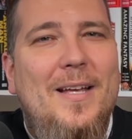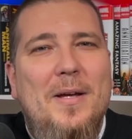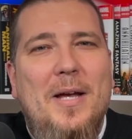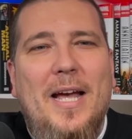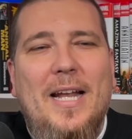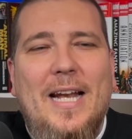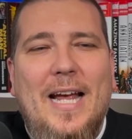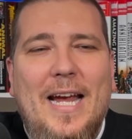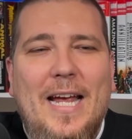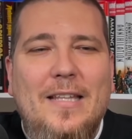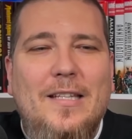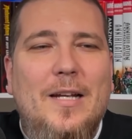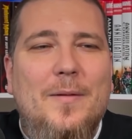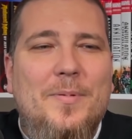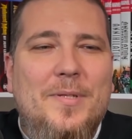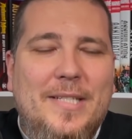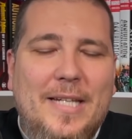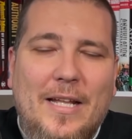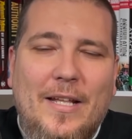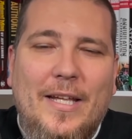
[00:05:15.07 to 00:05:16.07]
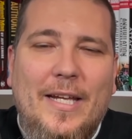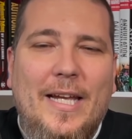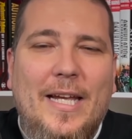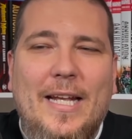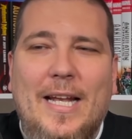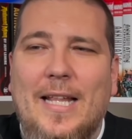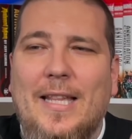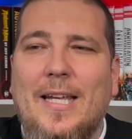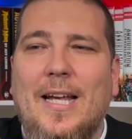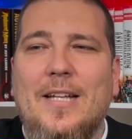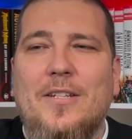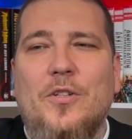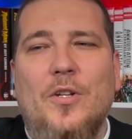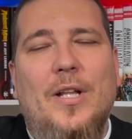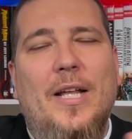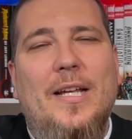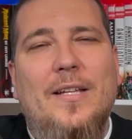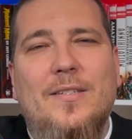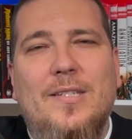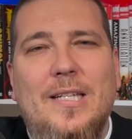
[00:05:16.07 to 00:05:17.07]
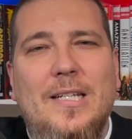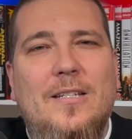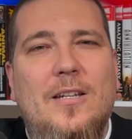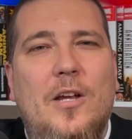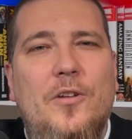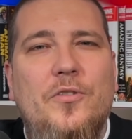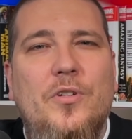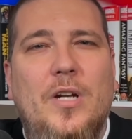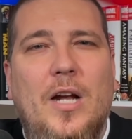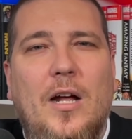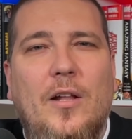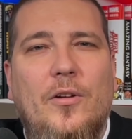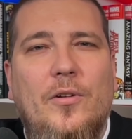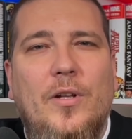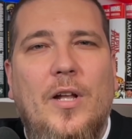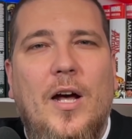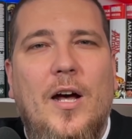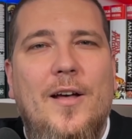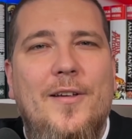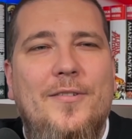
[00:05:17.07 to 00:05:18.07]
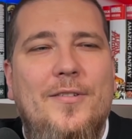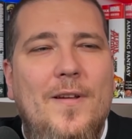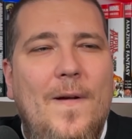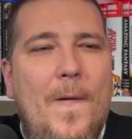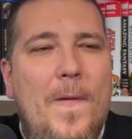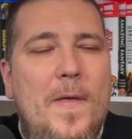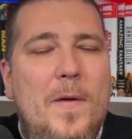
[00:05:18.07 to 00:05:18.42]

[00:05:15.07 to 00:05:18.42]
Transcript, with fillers: And I ended up selling it. I think I took like a six hundred dollar loss.